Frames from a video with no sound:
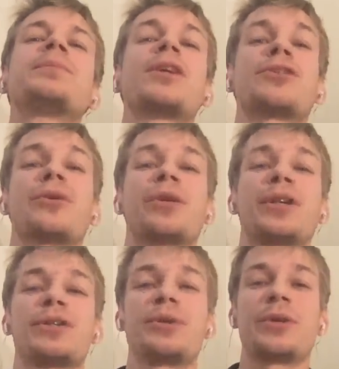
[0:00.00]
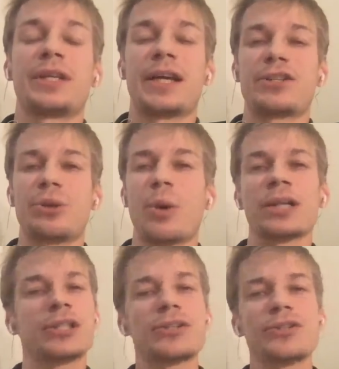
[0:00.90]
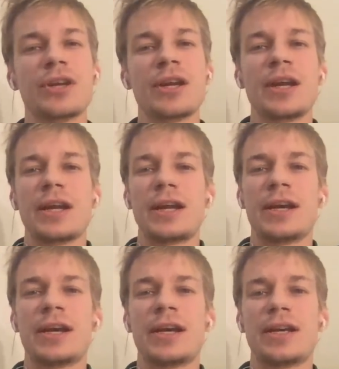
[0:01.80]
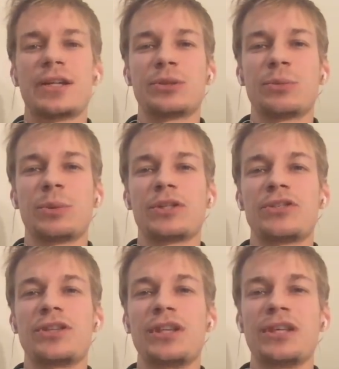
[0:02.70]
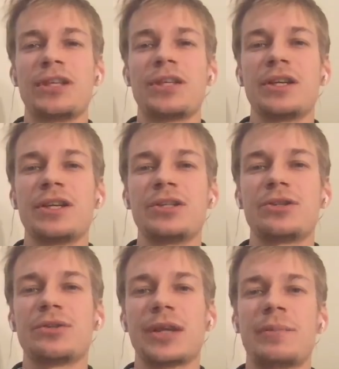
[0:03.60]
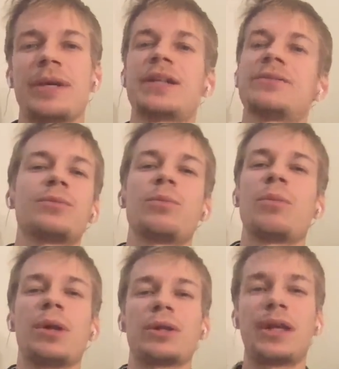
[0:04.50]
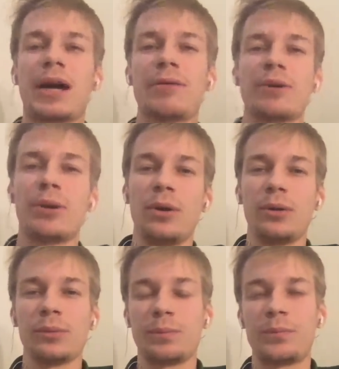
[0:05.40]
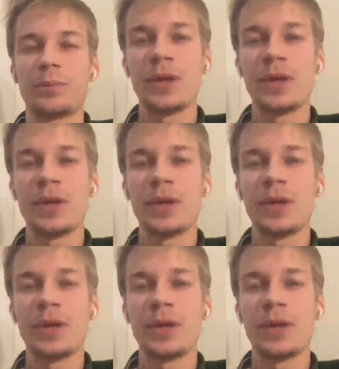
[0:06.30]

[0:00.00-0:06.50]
so that you can ask questions and we dig into them and, well, cover all